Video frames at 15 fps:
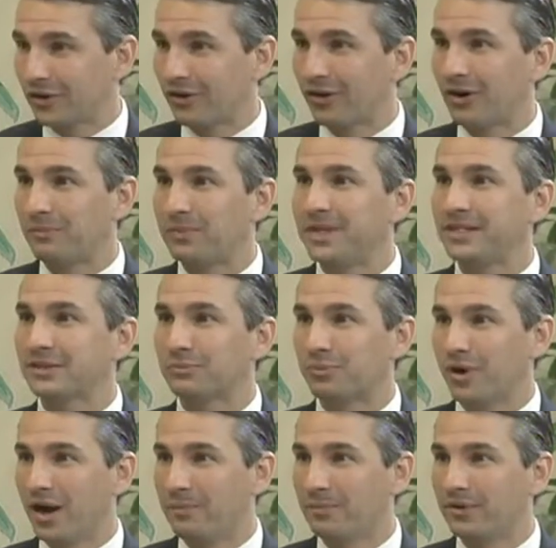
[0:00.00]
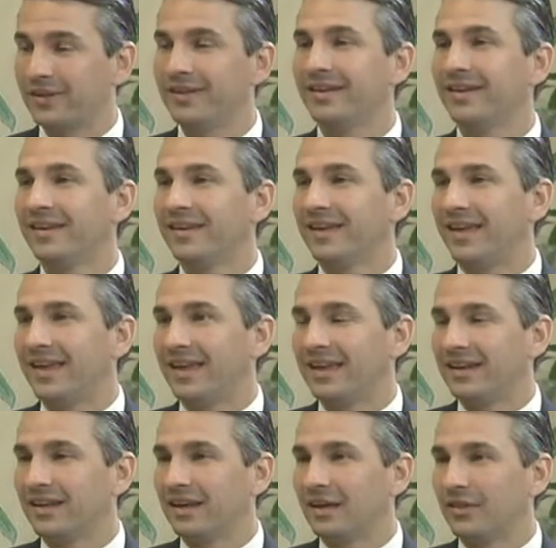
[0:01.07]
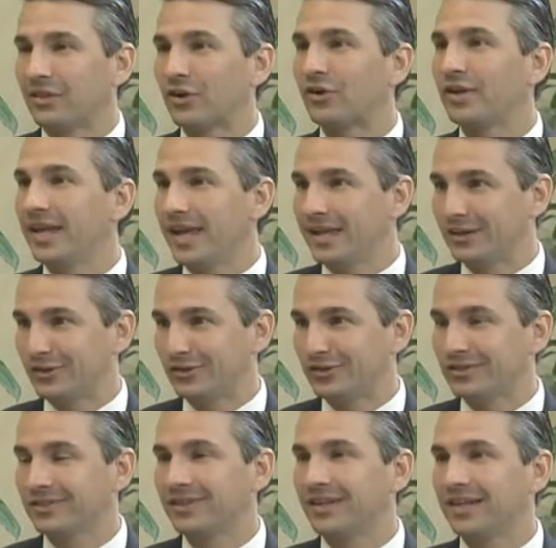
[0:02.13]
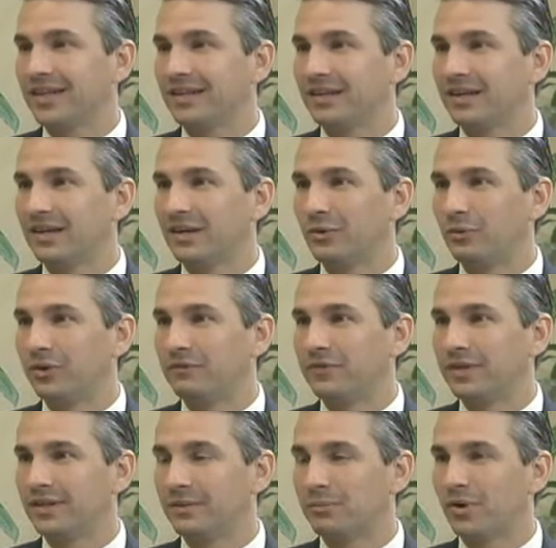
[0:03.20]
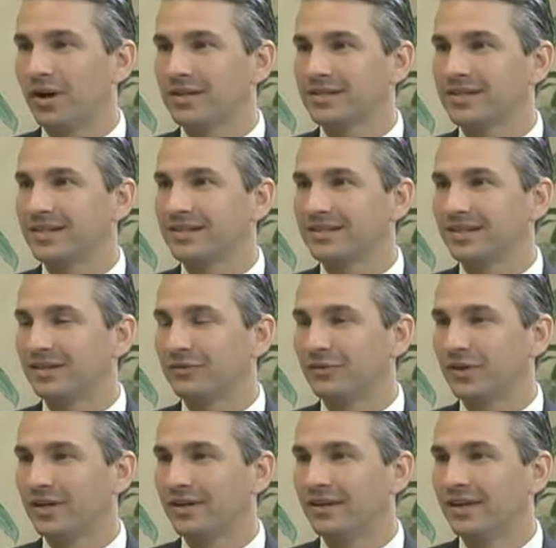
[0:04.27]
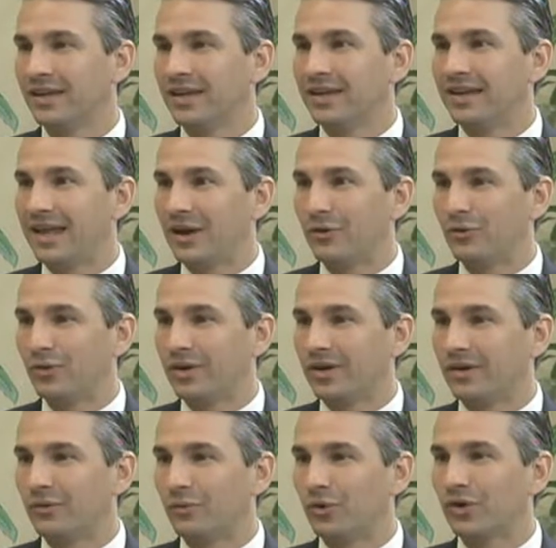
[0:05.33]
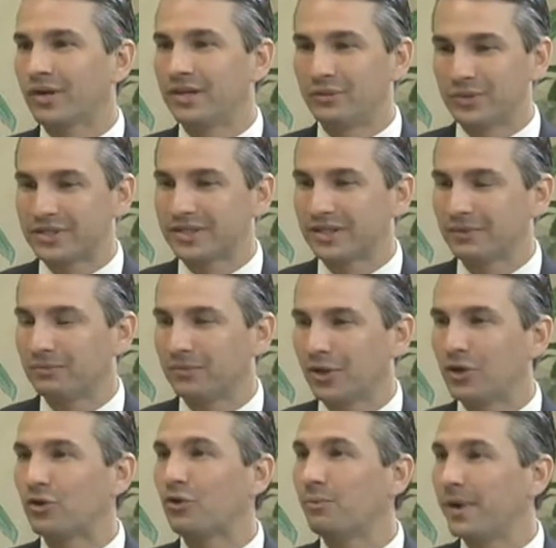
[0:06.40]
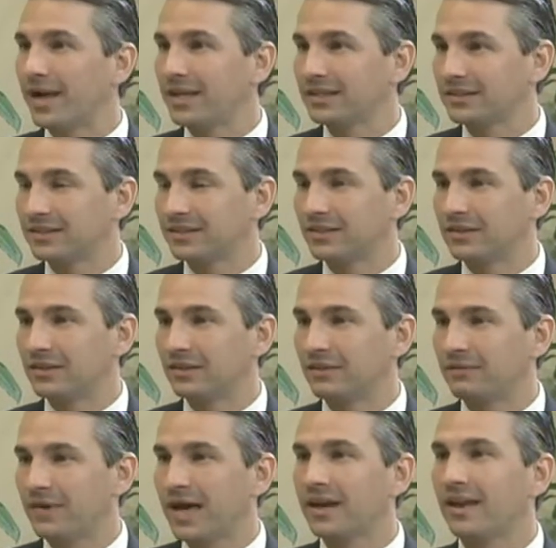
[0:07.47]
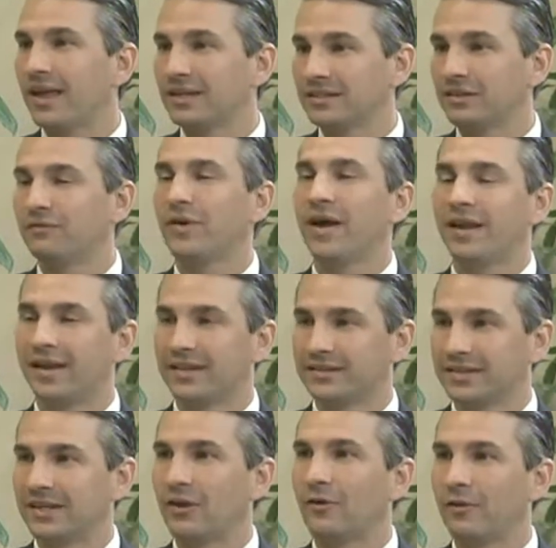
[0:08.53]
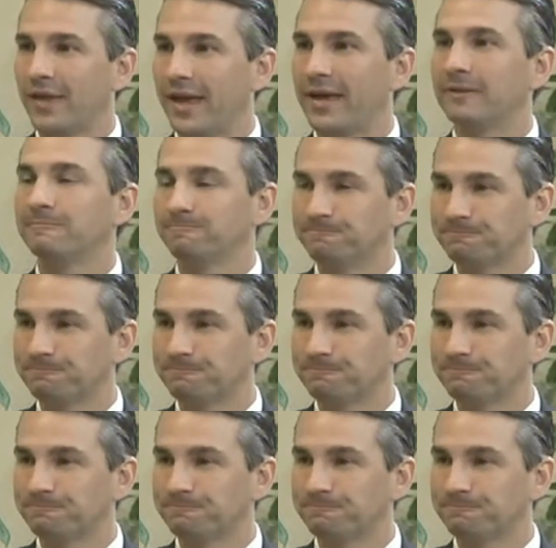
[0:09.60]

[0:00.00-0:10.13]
our piece of property, and 30 acres, and we've in the process of now working with some local banks to finalize the financing on that.